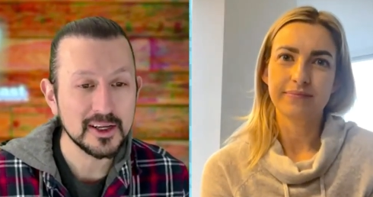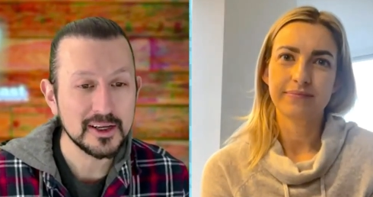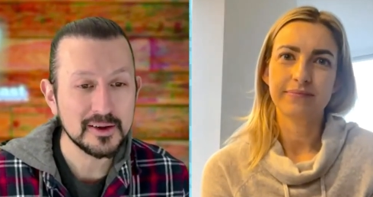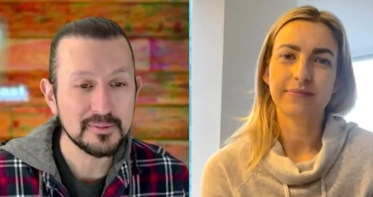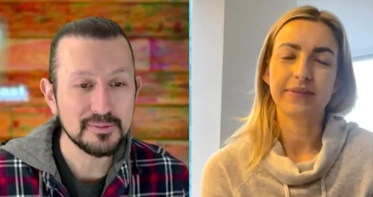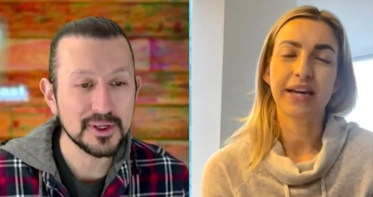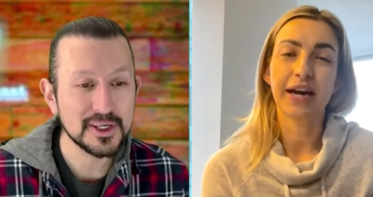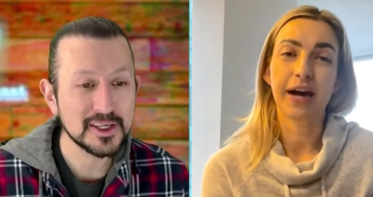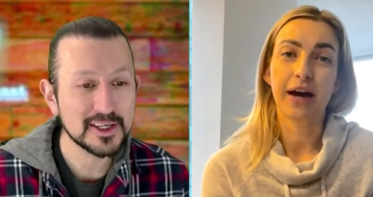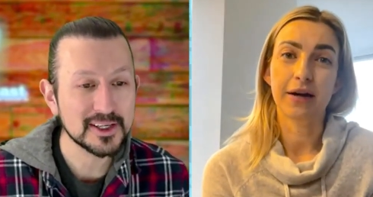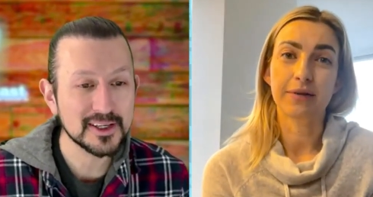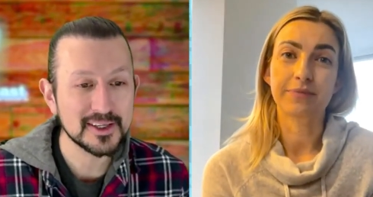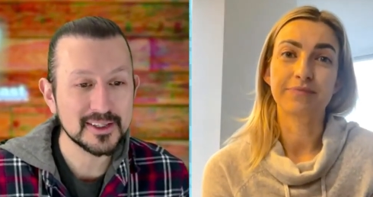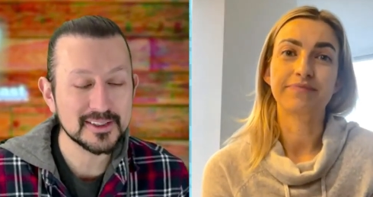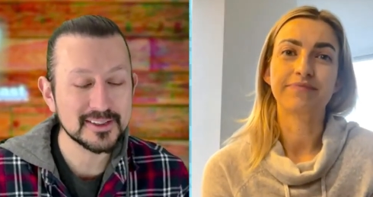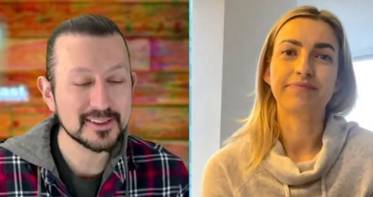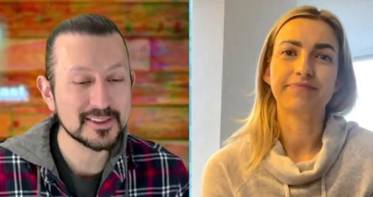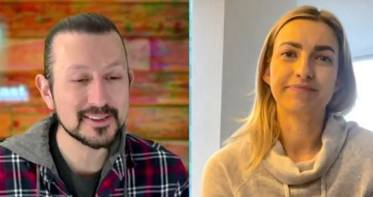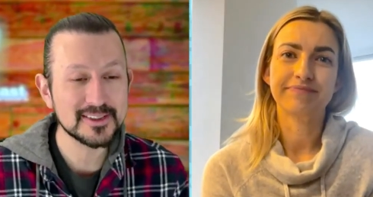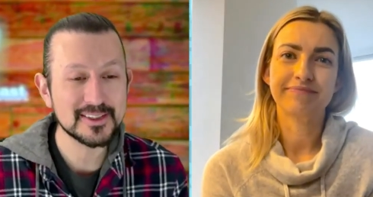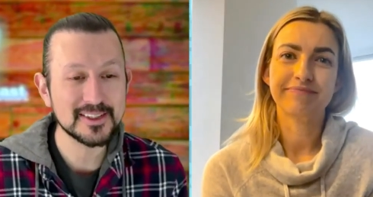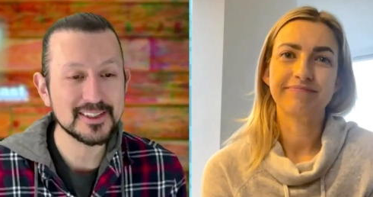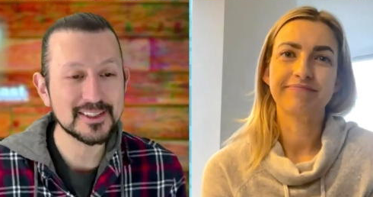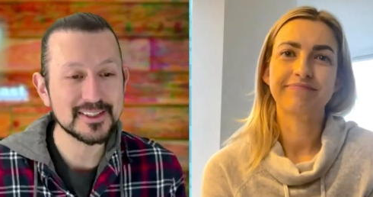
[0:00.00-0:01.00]
Speaker 1: because
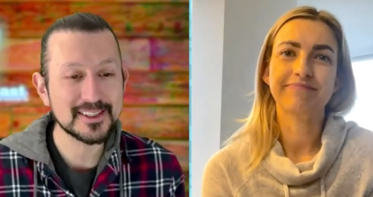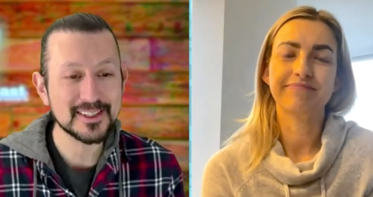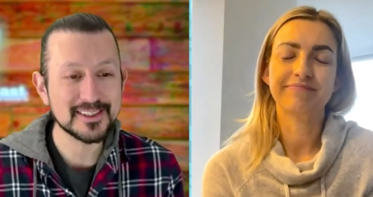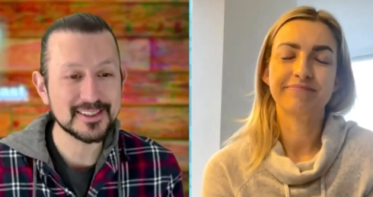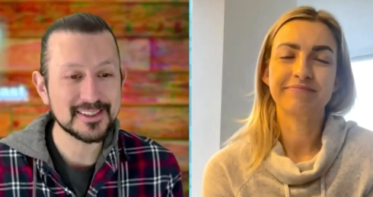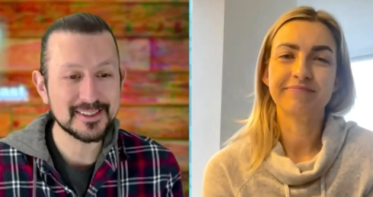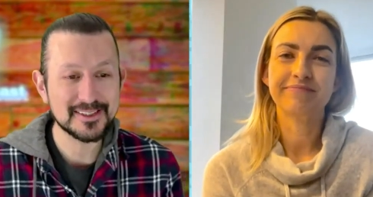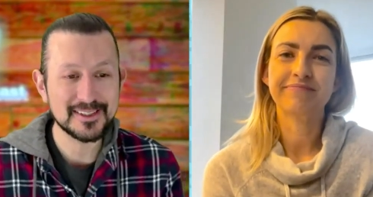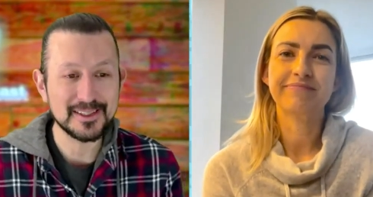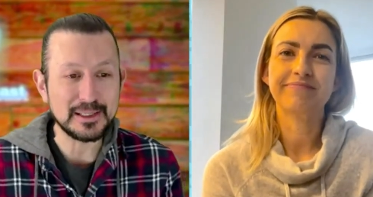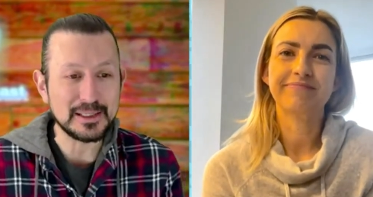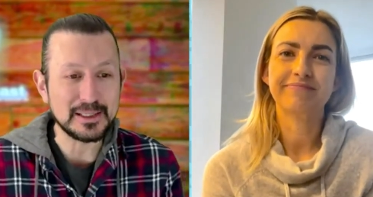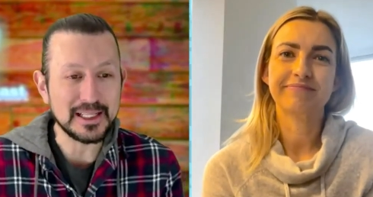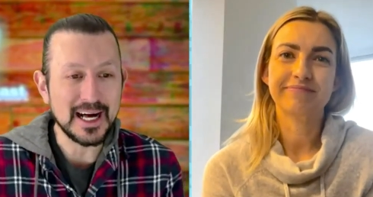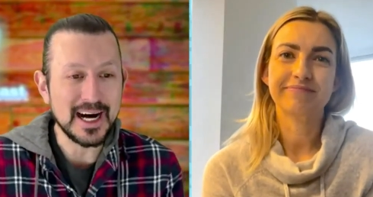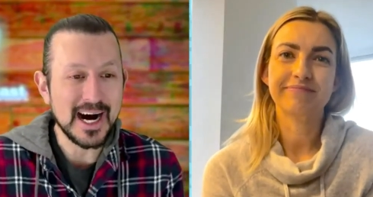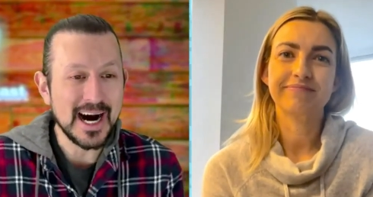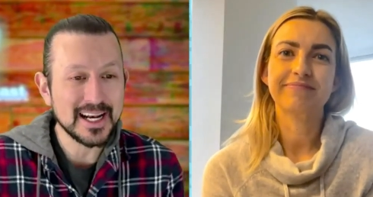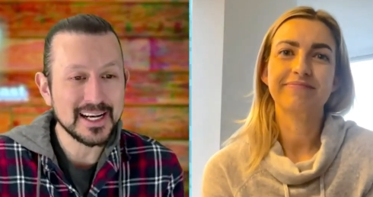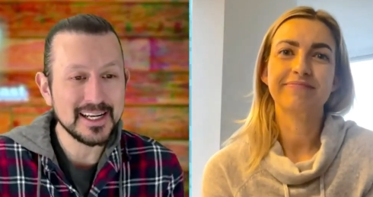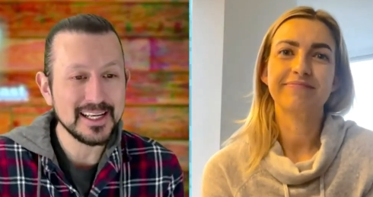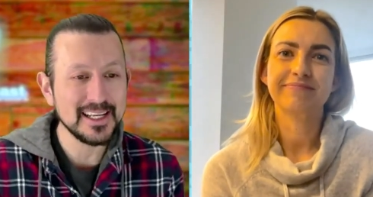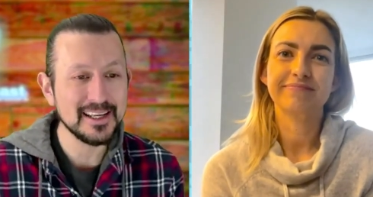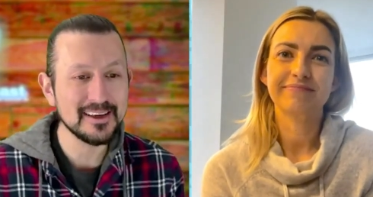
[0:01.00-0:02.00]
yeah. just mm -hmm. the
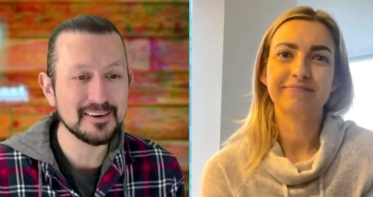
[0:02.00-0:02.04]
oddity of